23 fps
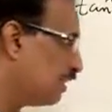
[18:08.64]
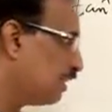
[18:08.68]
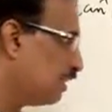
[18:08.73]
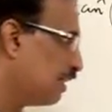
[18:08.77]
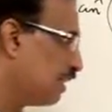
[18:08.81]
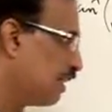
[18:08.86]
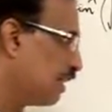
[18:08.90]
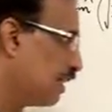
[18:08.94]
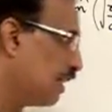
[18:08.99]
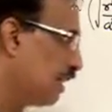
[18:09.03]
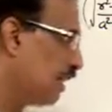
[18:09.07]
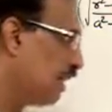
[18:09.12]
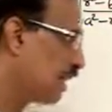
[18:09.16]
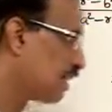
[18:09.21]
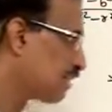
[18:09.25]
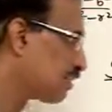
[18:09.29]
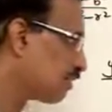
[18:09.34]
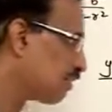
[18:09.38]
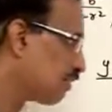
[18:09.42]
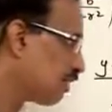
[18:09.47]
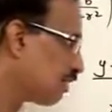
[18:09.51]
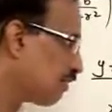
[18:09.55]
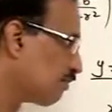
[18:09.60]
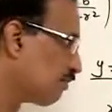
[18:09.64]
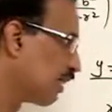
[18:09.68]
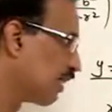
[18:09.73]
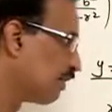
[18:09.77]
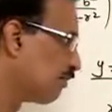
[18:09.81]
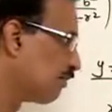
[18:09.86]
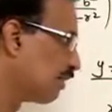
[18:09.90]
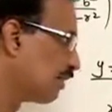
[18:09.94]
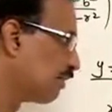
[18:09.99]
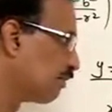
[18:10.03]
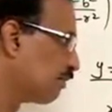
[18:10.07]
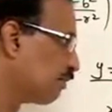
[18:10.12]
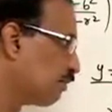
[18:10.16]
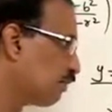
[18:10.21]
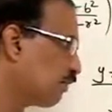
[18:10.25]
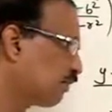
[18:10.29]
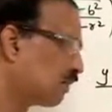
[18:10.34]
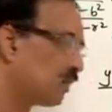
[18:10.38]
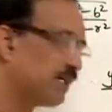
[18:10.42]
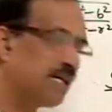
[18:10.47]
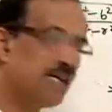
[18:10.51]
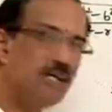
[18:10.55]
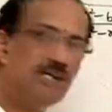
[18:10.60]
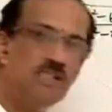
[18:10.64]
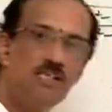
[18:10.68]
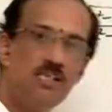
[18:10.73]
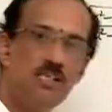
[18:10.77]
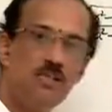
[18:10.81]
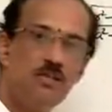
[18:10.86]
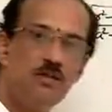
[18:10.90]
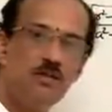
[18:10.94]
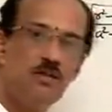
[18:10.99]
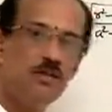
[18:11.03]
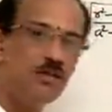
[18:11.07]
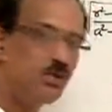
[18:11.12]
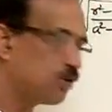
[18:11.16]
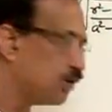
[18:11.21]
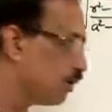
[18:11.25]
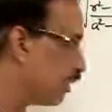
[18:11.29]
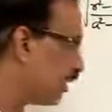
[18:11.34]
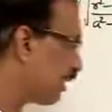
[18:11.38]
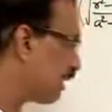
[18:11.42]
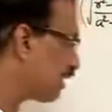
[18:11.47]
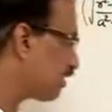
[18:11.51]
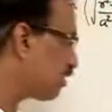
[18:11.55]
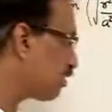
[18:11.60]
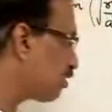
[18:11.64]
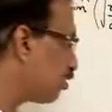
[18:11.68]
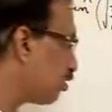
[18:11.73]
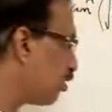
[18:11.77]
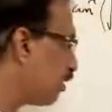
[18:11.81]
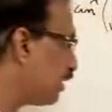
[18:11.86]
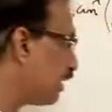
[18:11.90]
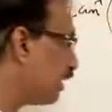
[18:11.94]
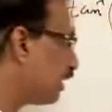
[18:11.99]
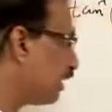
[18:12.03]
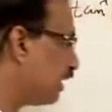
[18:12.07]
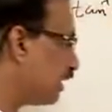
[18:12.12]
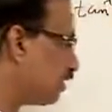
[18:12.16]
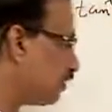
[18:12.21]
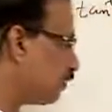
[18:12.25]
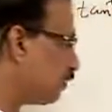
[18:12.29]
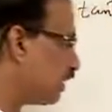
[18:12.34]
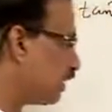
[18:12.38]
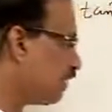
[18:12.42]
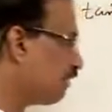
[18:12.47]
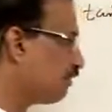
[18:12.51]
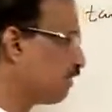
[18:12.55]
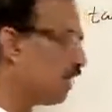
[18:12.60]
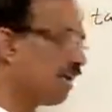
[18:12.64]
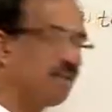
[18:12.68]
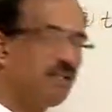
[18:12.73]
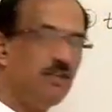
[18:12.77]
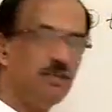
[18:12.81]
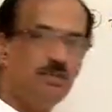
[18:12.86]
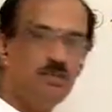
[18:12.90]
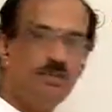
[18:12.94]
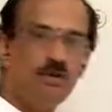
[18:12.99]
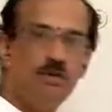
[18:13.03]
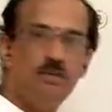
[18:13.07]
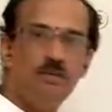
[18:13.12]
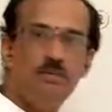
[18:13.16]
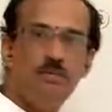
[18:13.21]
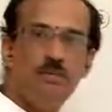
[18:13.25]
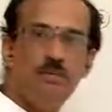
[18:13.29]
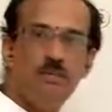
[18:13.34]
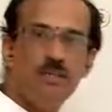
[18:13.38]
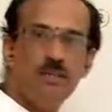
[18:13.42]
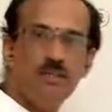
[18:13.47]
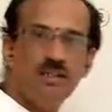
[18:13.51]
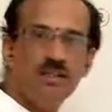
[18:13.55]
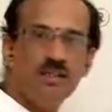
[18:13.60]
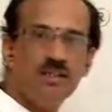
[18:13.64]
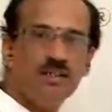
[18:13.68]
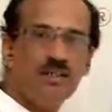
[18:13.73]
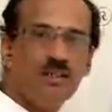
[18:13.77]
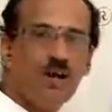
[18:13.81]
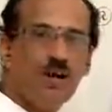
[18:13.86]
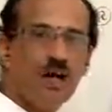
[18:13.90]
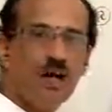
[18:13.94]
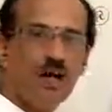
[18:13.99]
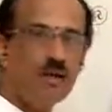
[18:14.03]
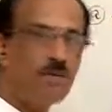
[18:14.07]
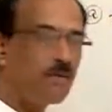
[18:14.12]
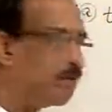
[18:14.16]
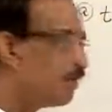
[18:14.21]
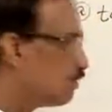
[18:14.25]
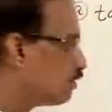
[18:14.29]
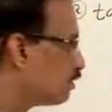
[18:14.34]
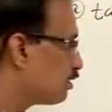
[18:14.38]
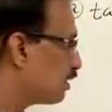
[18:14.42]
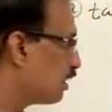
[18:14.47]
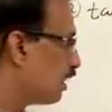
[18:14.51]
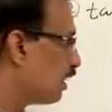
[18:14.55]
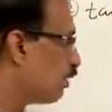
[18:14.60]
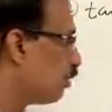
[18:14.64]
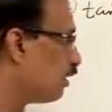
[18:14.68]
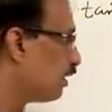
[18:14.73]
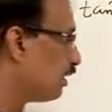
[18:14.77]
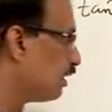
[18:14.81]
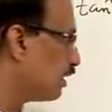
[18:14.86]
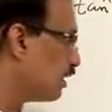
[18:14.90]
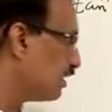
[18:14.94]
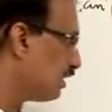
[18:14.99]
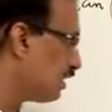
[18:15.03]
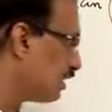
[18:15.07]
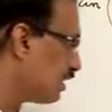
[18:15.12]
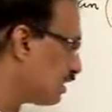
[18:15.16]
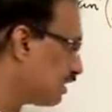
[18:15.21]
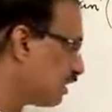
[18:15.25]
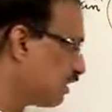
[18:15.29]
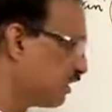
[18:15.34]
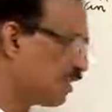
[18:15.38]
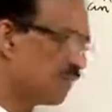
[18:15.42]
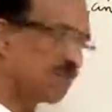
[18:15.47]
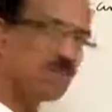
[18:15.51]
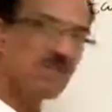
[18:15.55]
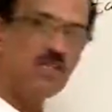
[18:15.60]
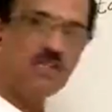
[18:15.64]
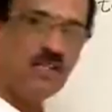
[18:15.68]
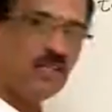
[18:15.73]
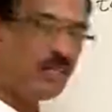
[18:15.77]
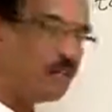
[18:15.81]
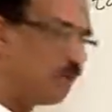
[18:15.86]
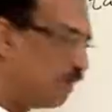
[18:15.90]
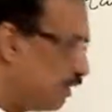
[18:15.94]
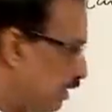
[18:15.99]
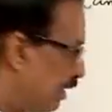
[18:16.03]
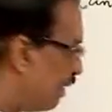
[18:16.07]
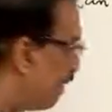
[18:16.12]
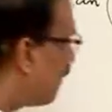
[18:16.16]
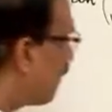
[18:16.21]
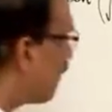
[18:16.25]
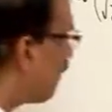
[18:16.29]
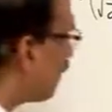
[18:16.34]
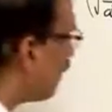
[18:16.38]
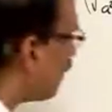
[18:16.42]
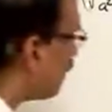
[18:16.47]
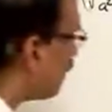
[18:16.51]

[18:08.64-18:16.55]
x1 y1 both are 0, so x coordinate y value both gone. So now only the constant divided